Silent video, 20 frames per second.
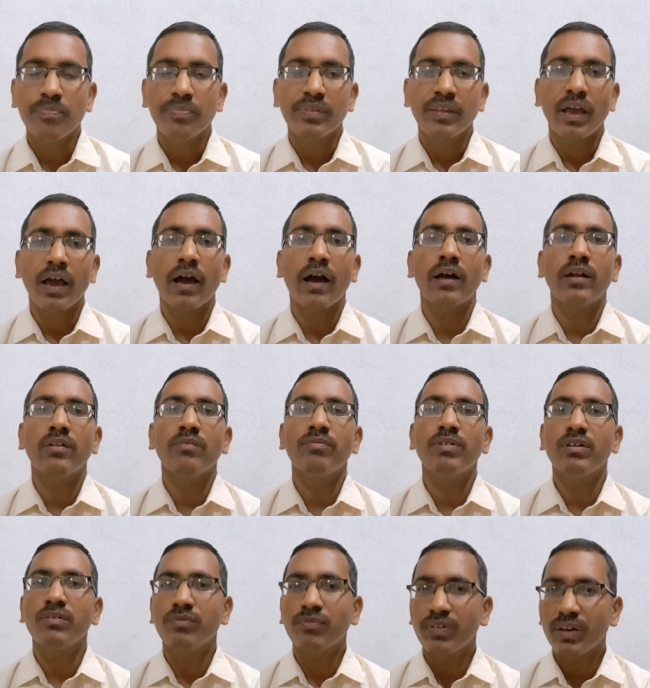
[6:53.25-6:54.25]
and we
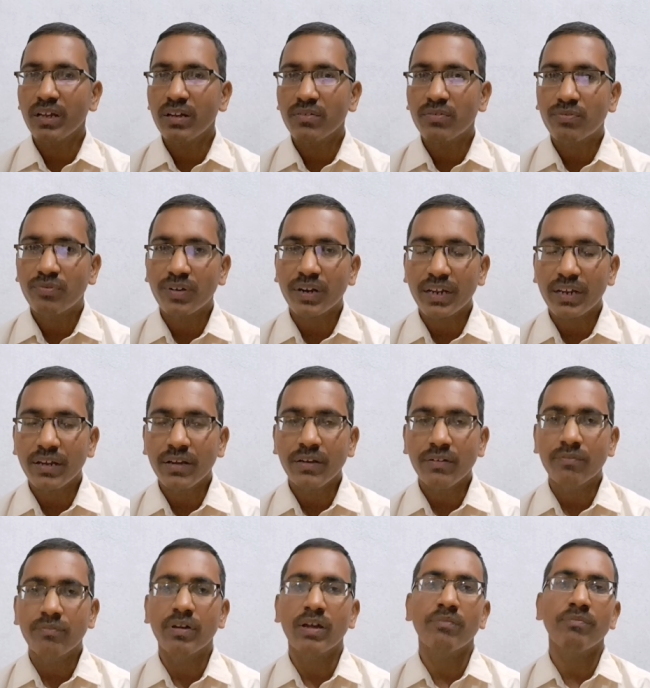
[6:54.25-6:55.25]
feel free
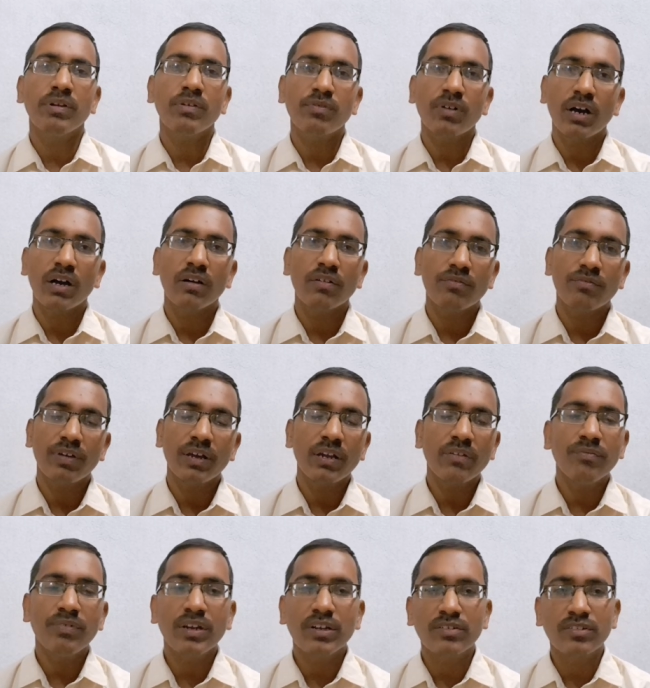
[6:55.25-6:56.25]
when
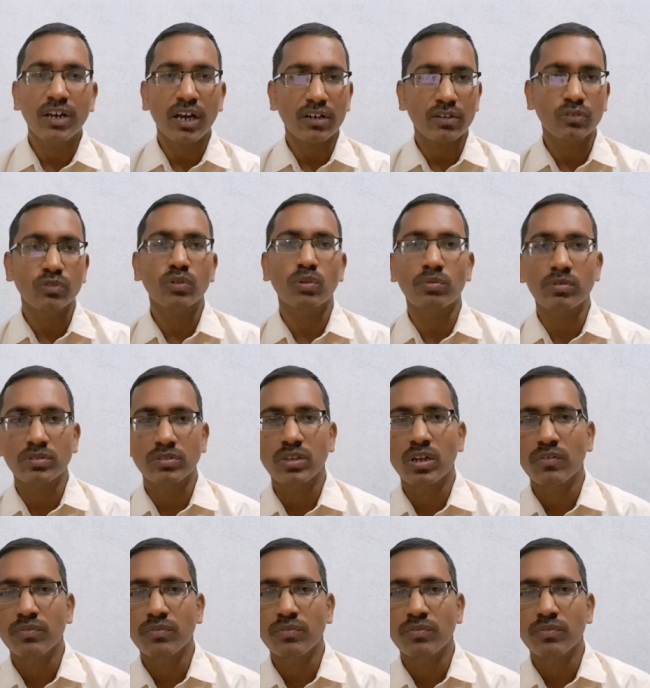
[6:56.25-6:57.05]
we talk to ourselves.